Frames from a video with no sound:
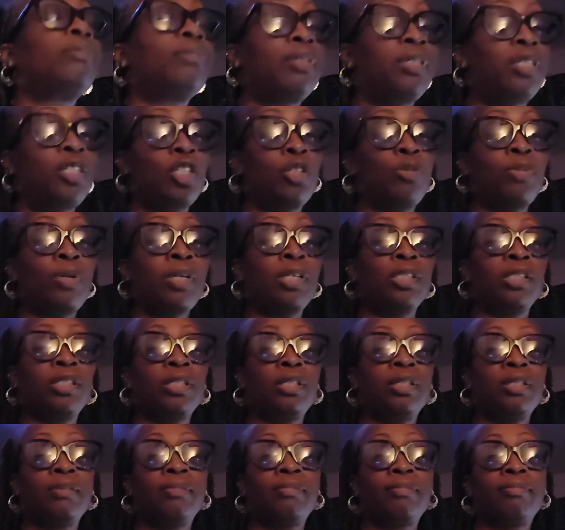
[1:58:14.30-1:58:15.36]
and especially
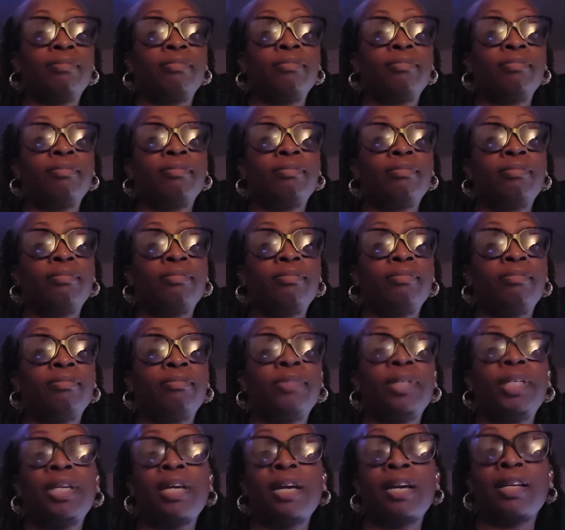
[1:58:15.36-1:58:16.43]
be
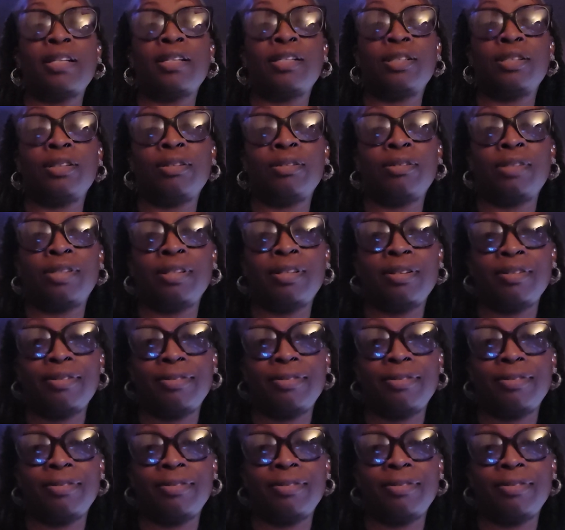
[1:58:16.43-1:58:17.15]
kind to yourself.